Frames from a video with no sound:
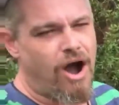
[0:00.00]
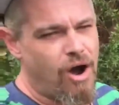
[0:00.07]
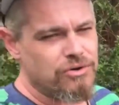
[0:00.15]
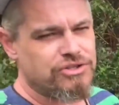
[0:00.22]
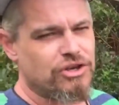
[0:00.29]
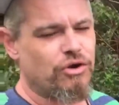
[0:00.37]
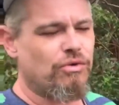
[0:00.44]

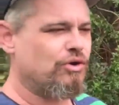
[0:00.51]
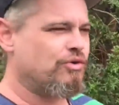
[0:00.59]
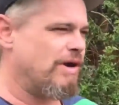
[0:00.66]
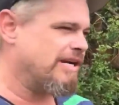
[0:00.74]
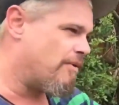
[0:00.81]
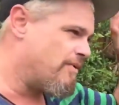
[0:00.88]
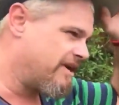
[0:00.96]
Also, real
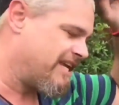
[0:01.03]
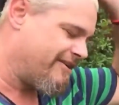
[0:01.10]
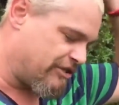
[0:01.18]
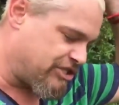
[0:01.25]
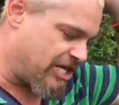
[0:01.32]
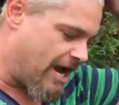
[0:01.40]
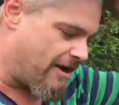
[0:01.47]
quick, I want to
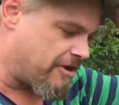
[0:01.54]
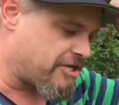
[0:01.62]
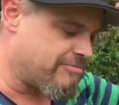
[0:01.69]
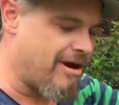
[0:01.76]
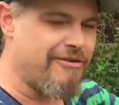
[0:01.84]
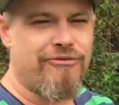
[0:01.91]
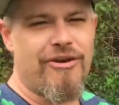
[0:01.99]
give a shout out
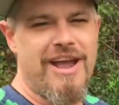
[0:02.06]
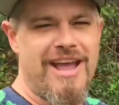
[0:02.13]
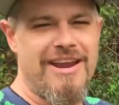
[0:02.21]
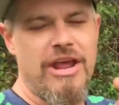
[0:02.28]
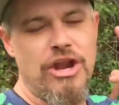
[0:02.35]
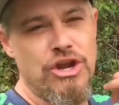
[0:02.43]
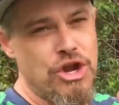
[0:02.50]
to my
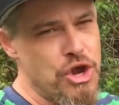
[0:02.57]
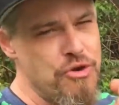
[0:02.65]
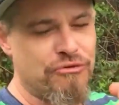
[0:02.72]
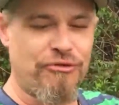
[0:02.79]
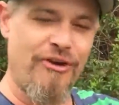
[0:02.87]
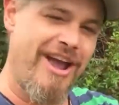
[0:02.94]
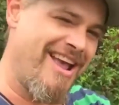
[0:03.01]
friend,
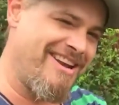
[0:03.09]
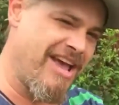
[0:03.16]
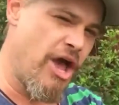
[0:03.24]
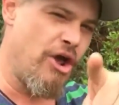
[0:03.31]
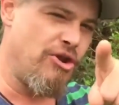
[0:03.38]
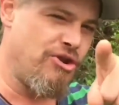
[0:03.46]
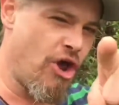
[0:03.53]
new friend,
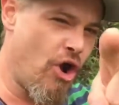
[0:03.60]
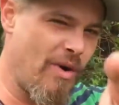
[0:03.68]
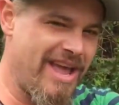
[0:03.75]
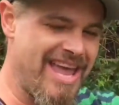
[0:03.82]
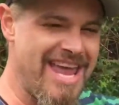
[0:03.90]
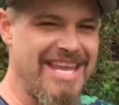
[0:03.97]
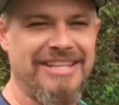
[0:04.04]

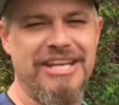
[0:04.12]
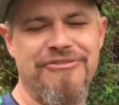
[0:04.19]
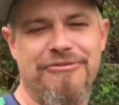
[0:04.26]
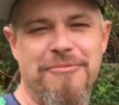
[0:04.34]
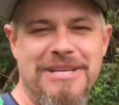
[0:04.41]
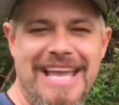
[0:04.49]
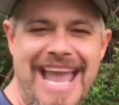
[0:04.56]
Noah Henley
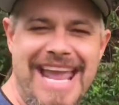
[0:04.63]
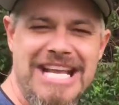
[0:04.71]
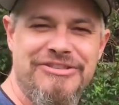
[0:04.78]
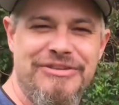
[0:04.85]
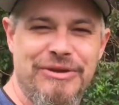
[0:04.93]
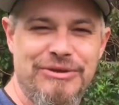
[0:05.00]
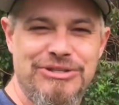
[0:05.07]
from
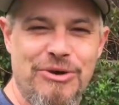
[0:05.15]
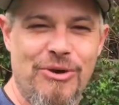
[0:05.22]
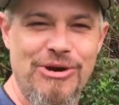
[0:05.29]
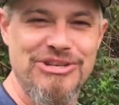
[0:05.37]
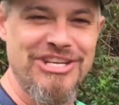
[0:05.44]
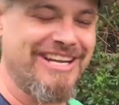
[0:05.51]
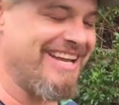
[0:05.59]
Gainesville,
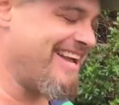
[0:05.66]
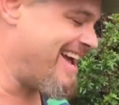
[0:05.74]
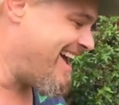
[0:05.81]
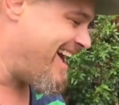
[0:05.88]
Georgia.